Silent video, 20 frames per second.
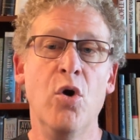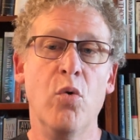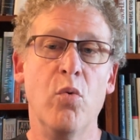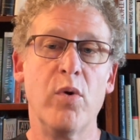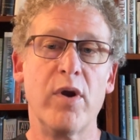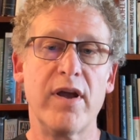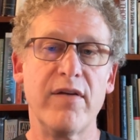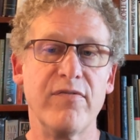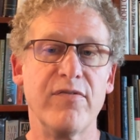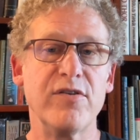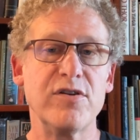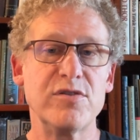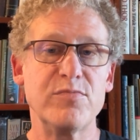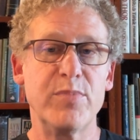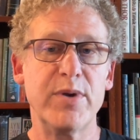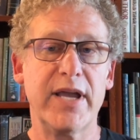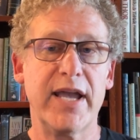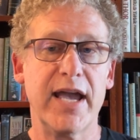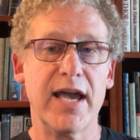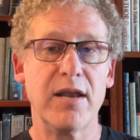When I
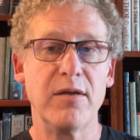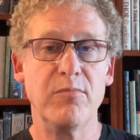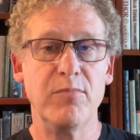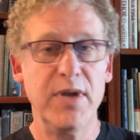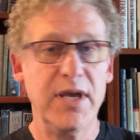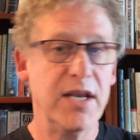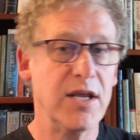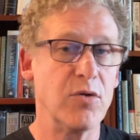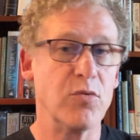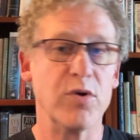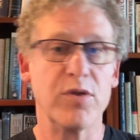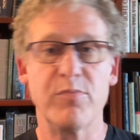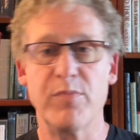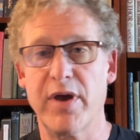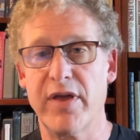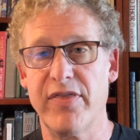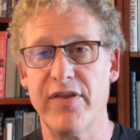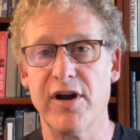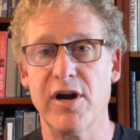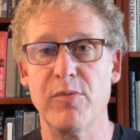first began meeting with
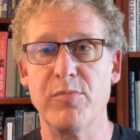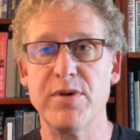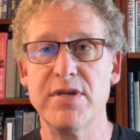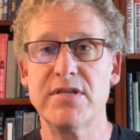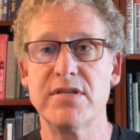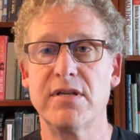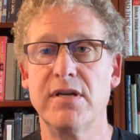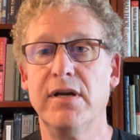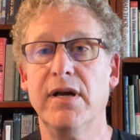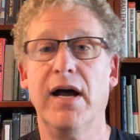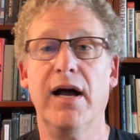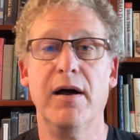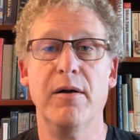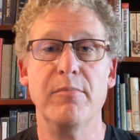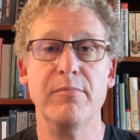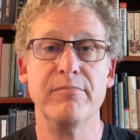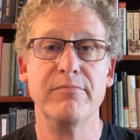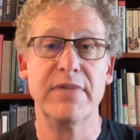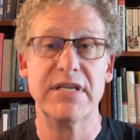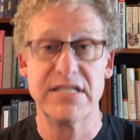my therapist,
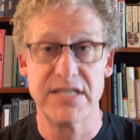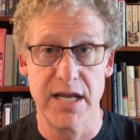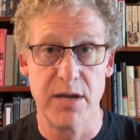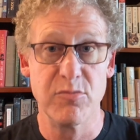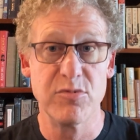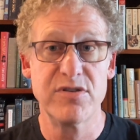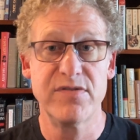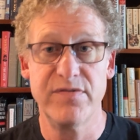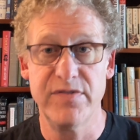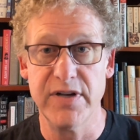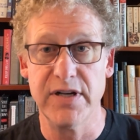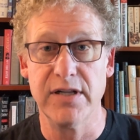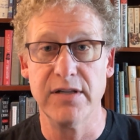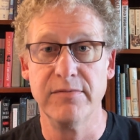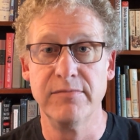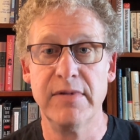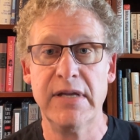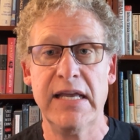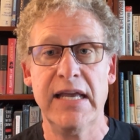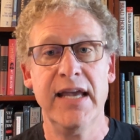his name was
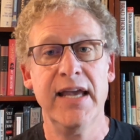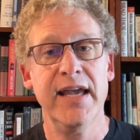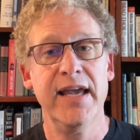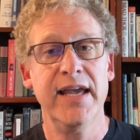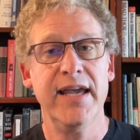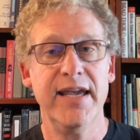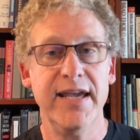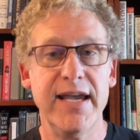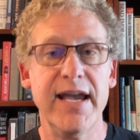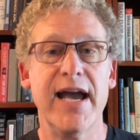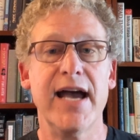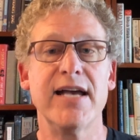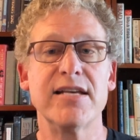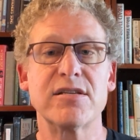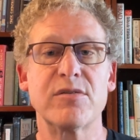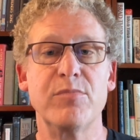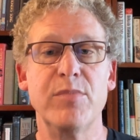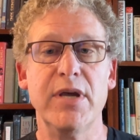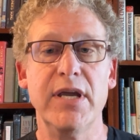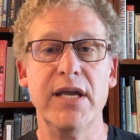Phil, he
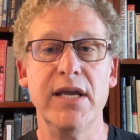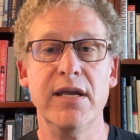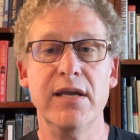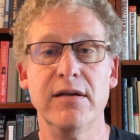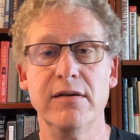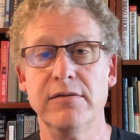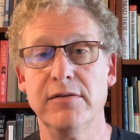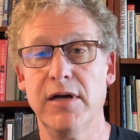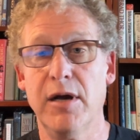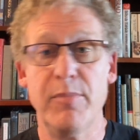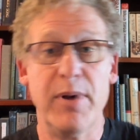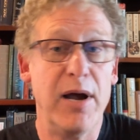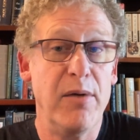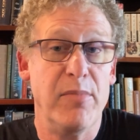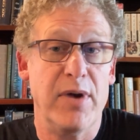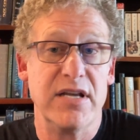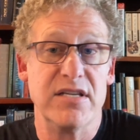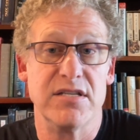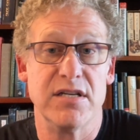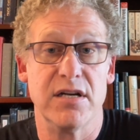asked me
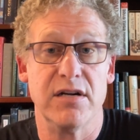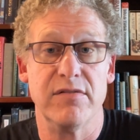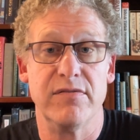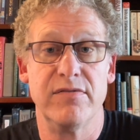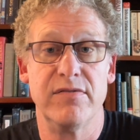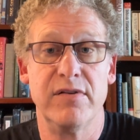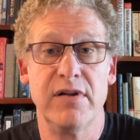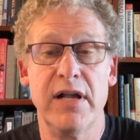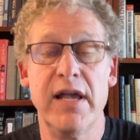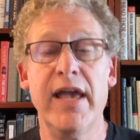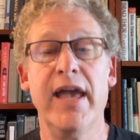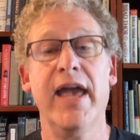about myself.